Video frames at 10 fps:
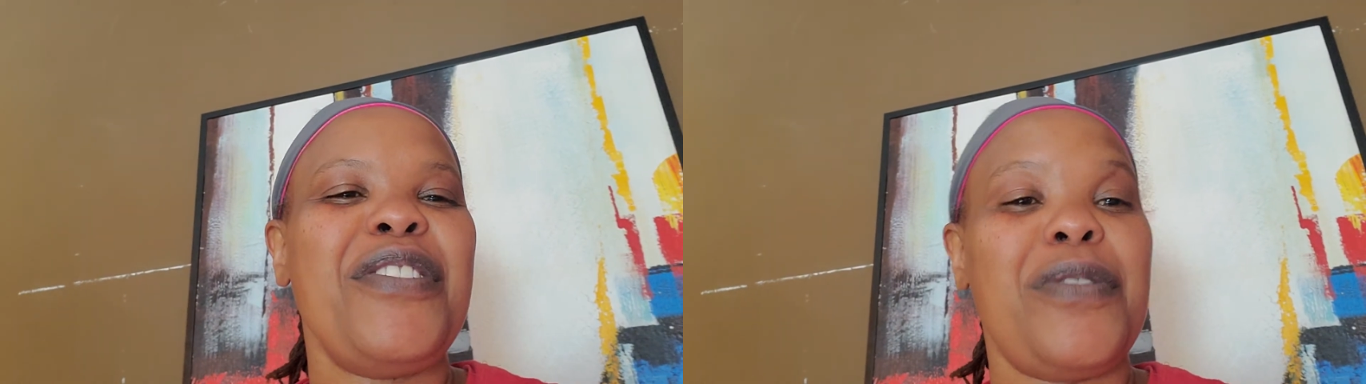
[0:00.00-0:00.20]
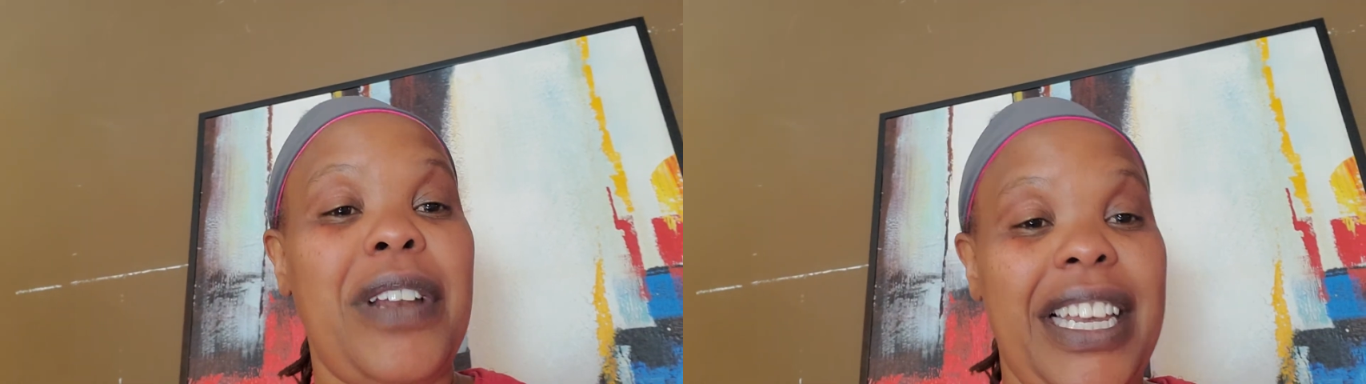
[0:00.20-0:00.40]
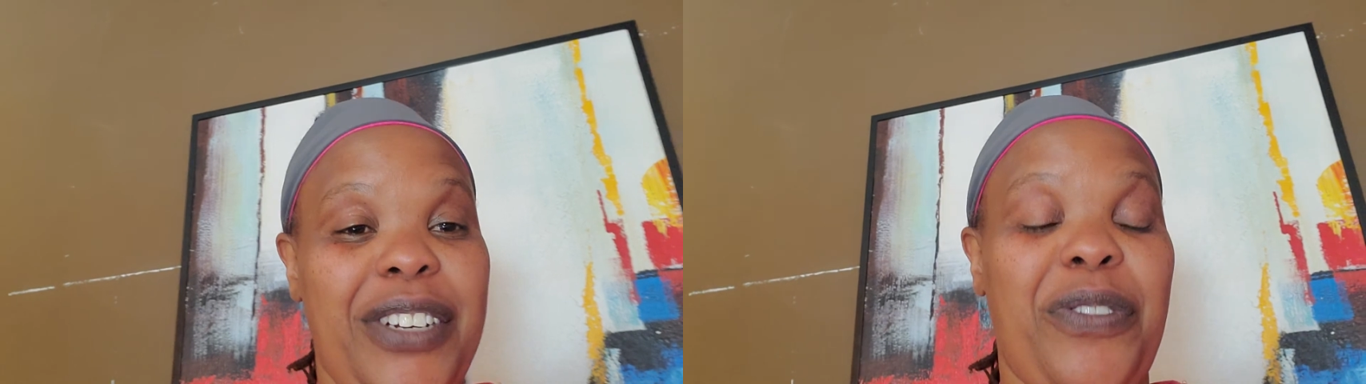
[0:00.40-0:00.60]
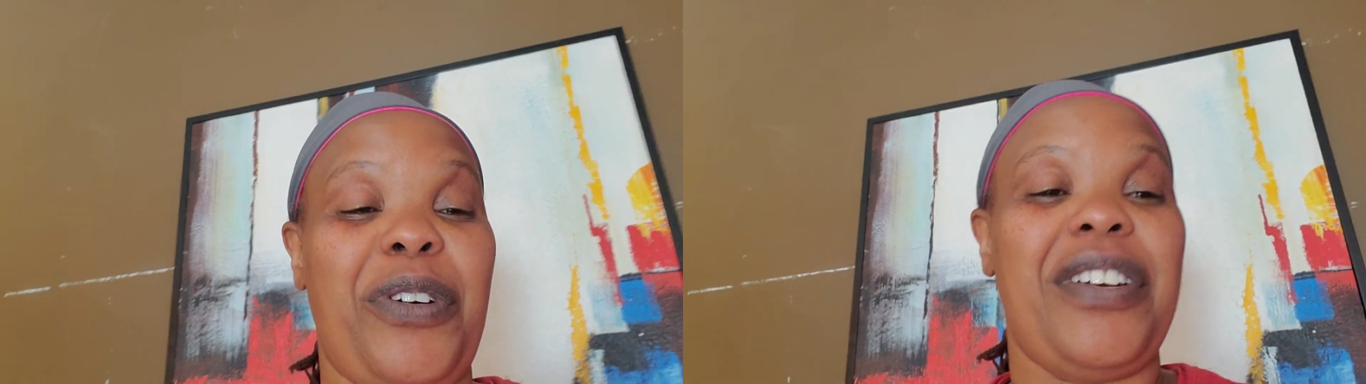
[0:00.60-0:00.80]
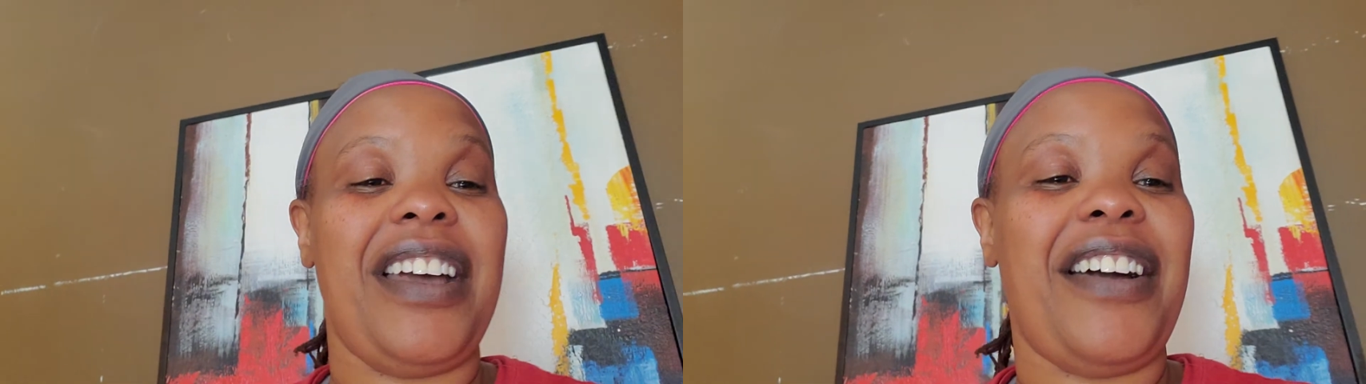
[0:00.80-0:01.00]
So later
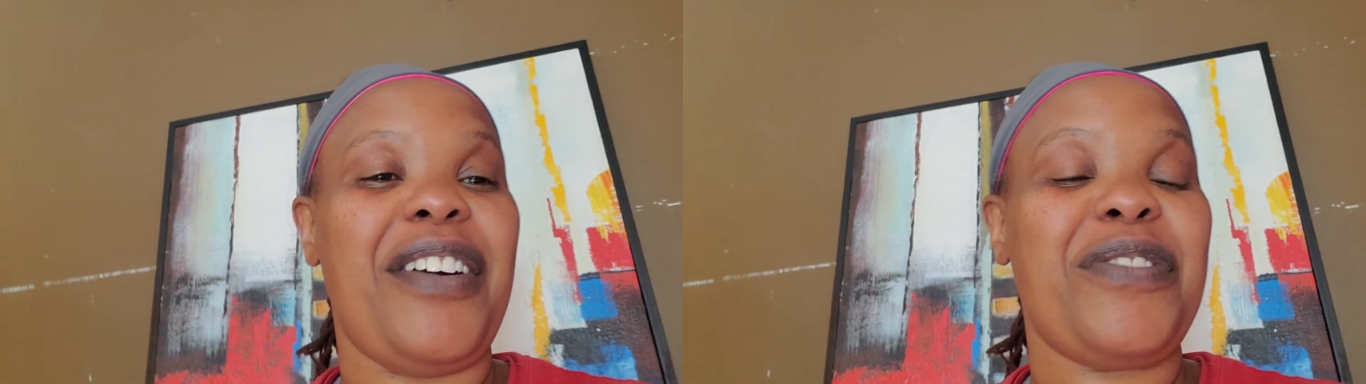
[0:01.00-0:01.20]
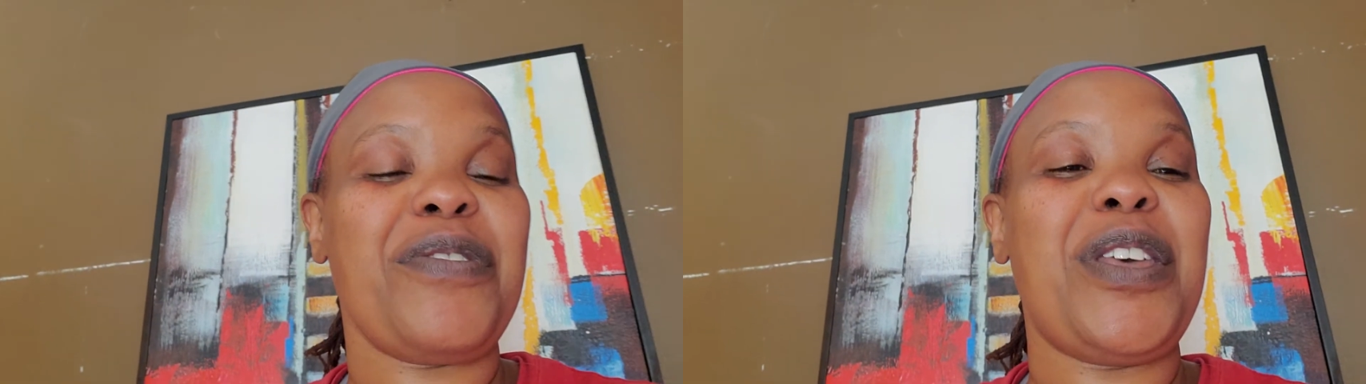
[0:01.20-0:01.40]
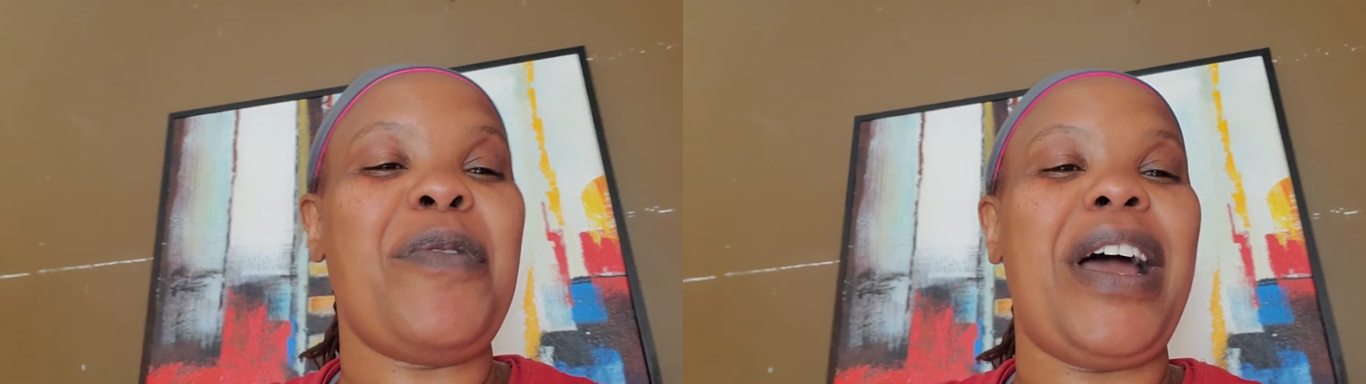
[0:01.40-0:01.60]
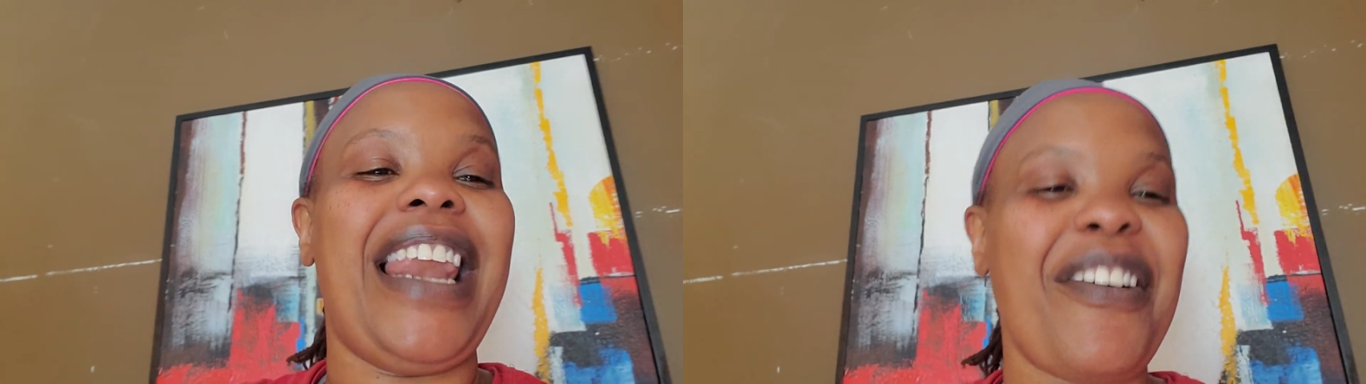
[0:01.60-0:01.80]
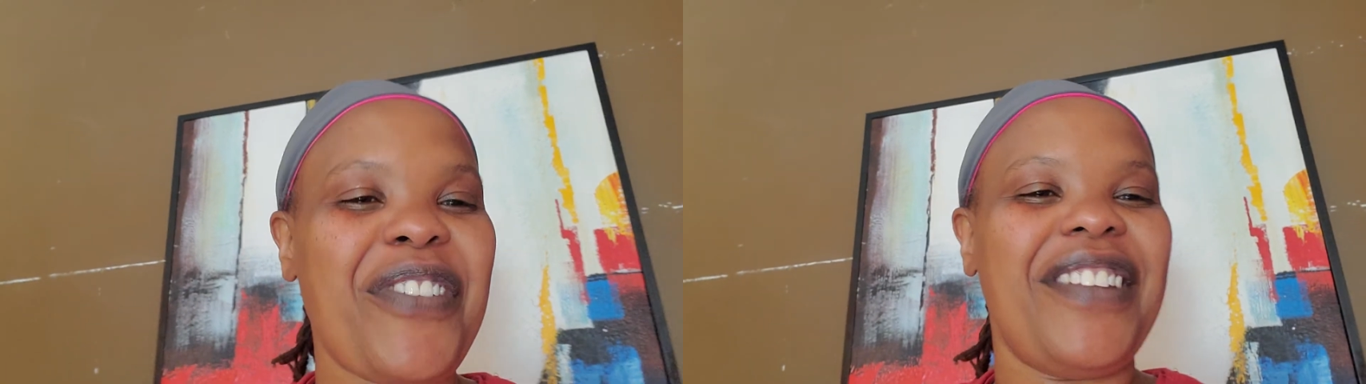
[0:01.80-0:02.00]
on, so they were
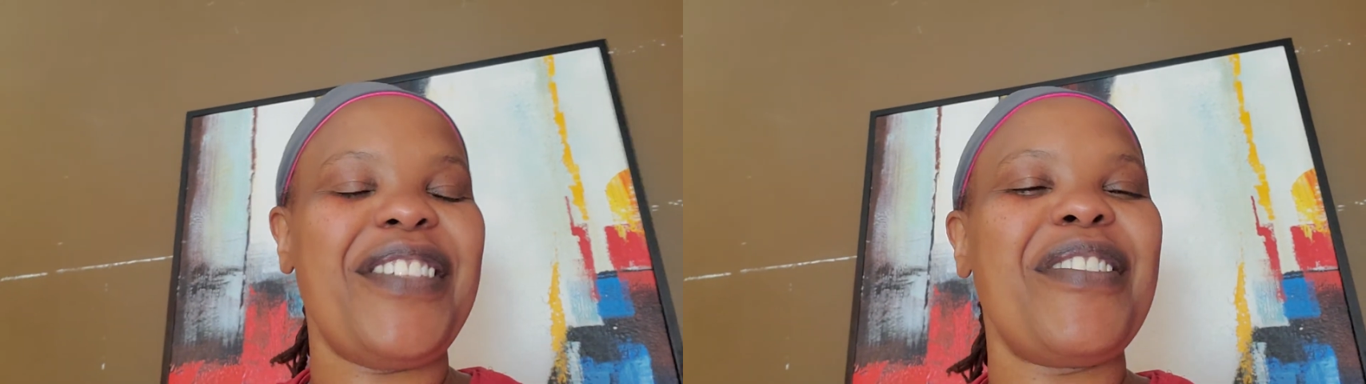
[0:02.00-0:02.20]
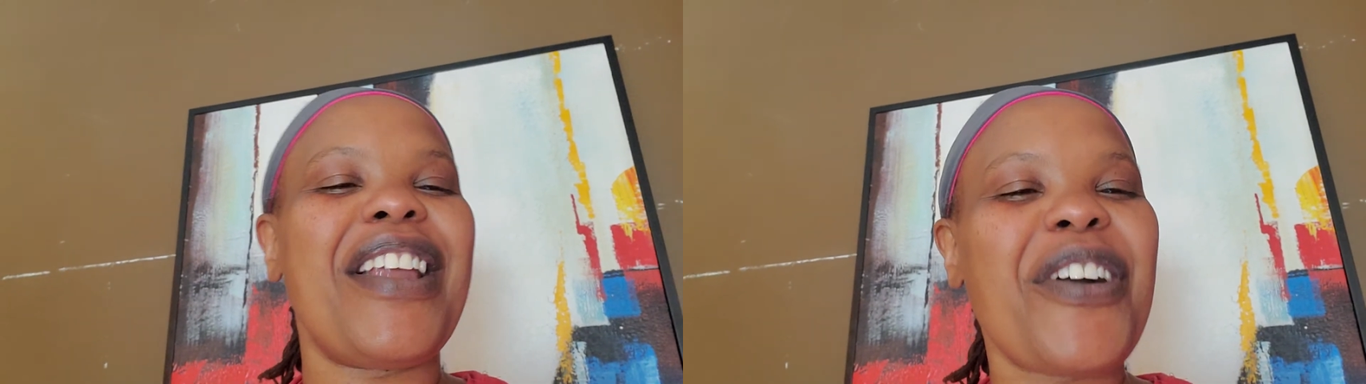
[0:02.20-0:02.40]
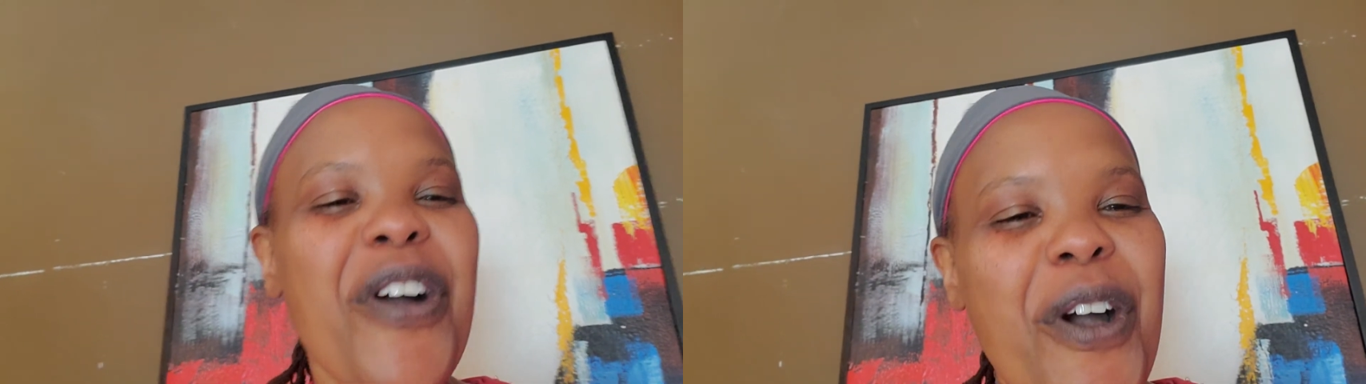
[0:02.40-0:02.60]
laughing and they're like,